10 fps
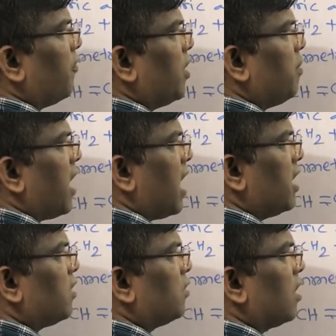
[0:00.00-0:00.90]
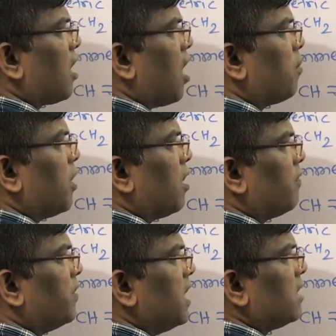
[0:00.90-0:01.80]
will be added to the carbon
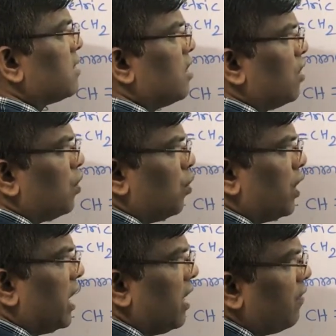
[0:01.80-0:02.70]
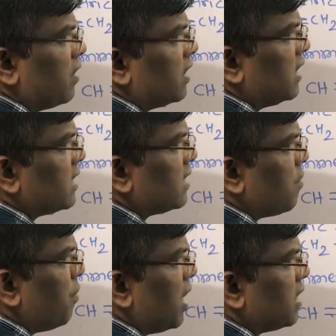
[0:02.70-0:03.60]
of this to give, this is
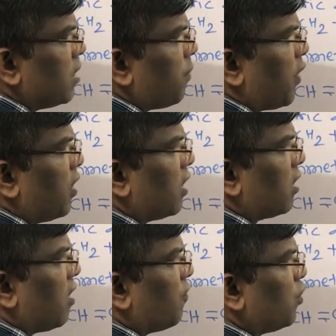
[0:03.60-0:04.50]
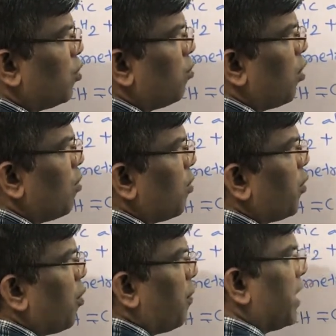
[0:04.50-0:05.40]
the major product of
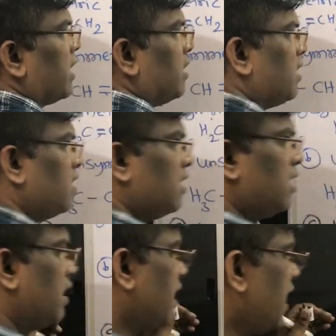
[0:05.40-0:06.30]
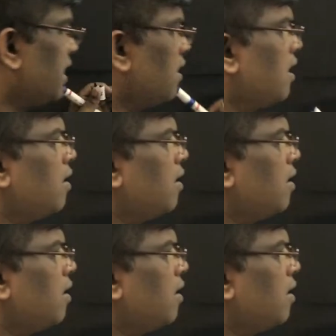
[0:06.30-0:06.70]
2-bromopropane, right?